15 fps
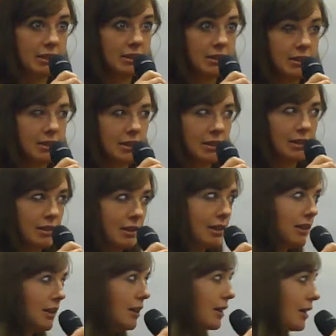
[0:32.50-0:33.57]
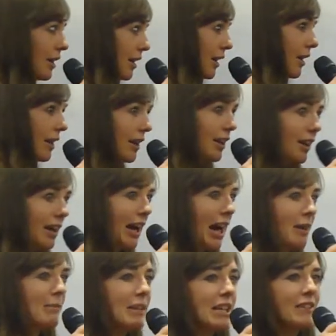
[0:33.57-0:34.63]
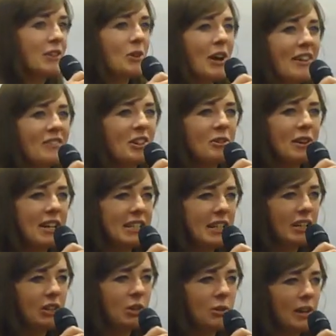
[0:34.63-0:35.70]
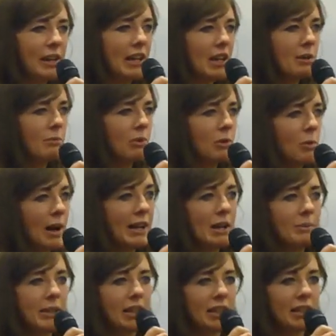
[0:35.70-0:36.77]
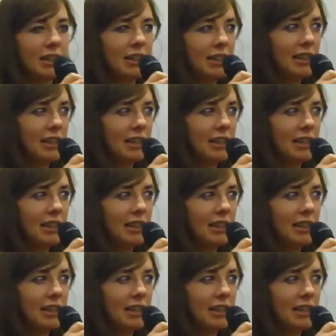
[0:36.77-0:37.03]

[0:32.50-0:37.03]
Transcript: How many of you have no idea who I am or why I'm here?